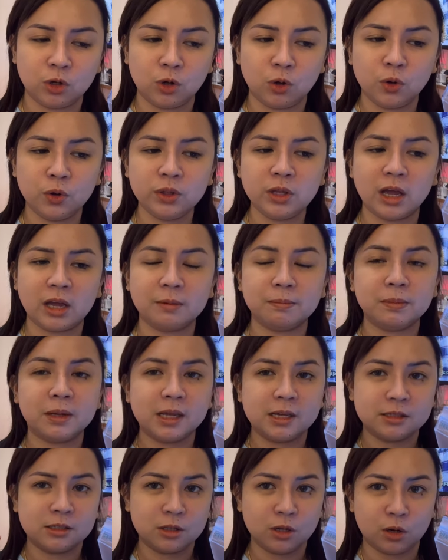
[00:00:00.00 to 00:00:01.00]
code. I
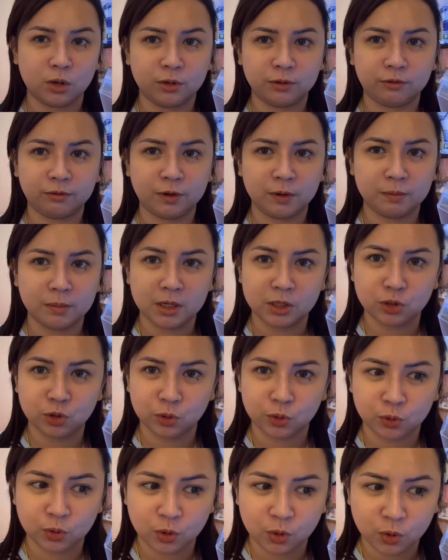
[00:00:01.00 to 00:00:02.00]
place the
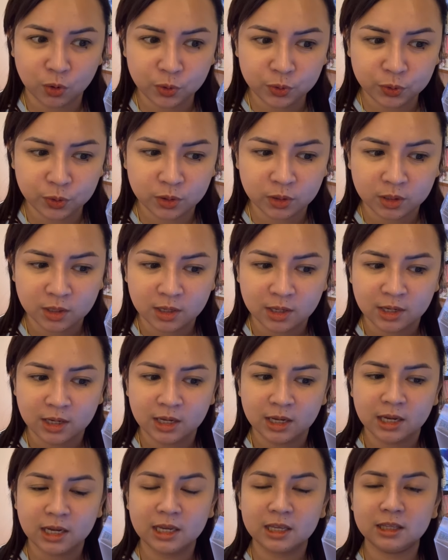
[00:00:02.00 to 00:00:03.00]
confirmation code
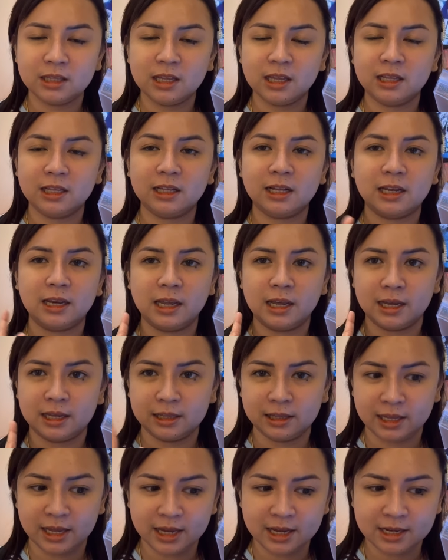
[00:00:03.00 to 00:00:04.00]
and then click
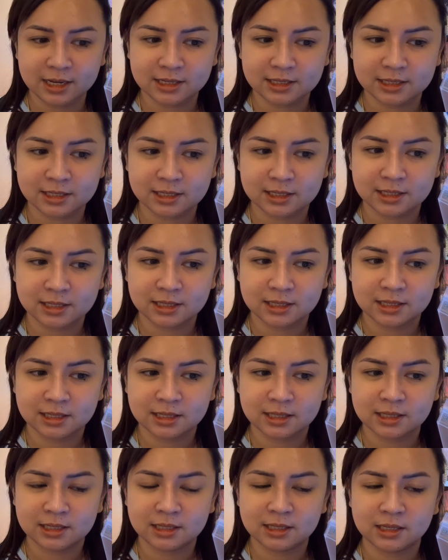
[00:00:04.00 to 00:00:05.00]
next.
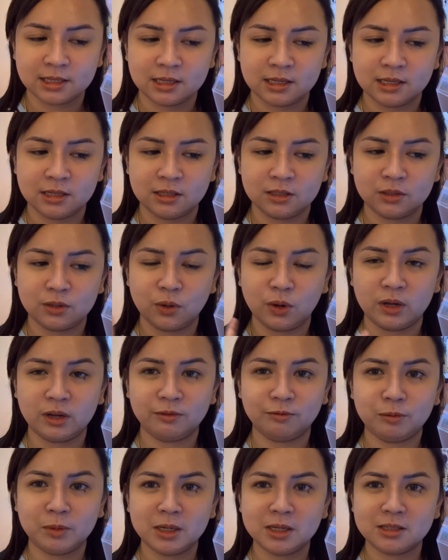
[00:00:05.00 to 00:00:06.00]
So I
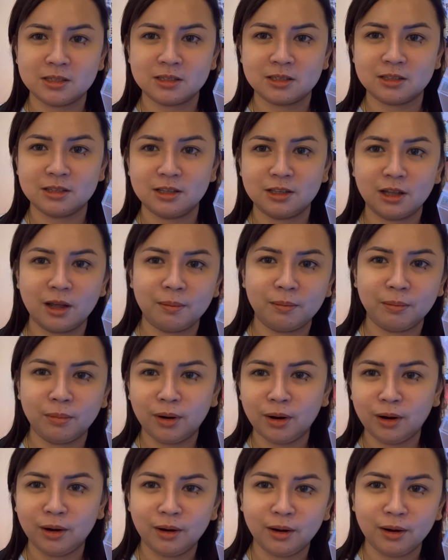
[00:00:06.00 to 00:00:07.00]
have placed the
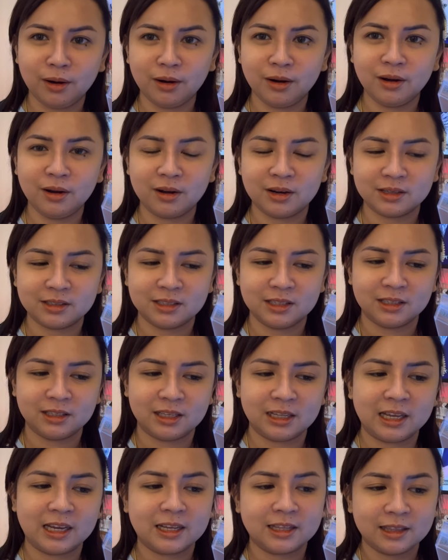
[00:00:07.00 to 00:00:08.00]
number, then
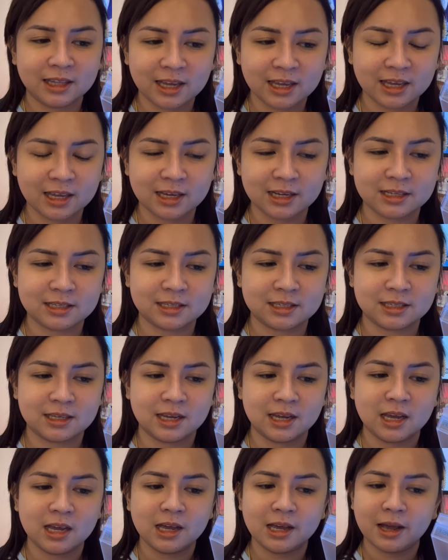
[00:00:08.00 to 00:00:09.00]
click next.
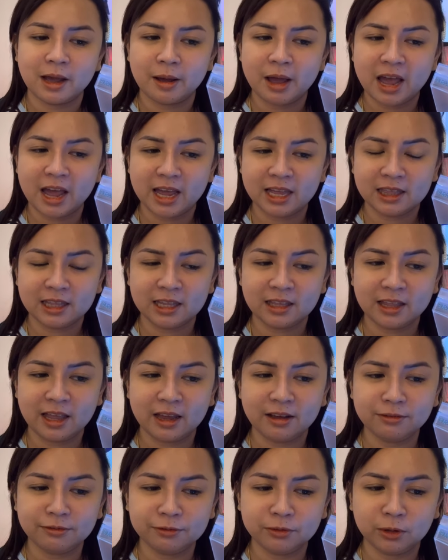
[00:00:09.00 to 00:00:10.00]
Then
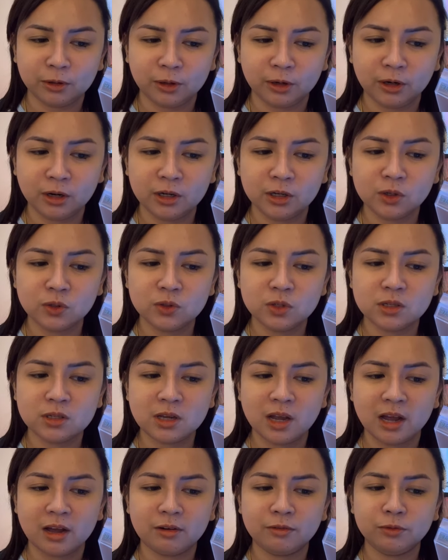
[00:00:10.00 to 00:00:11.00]
after, you
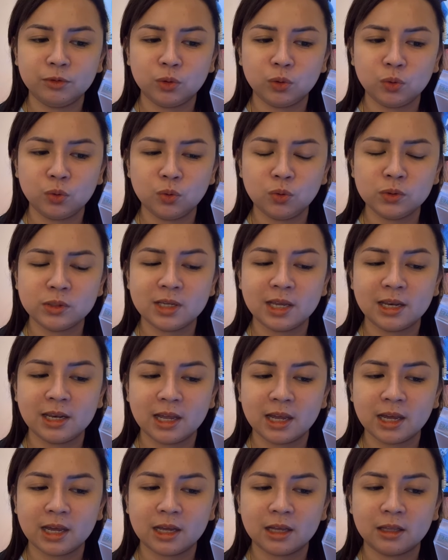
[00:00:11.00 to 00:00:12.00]
just have to
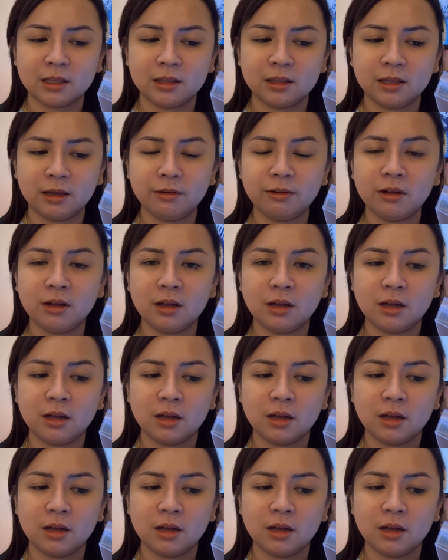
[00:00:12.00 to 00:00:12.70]
select the